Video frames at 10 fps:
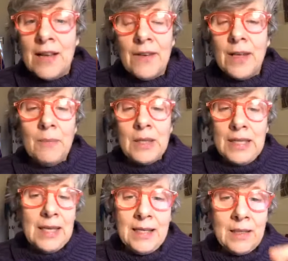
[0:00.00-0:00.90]
If
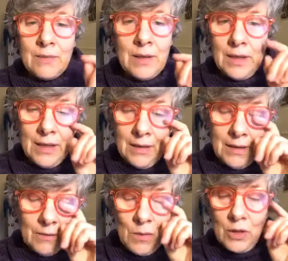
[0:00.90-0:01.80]
anybody is
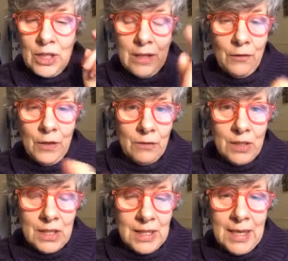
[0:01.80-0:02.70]
watching, if you
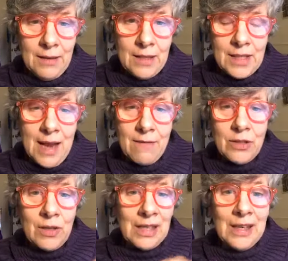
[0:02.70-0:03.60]
can see that Sarah's doing,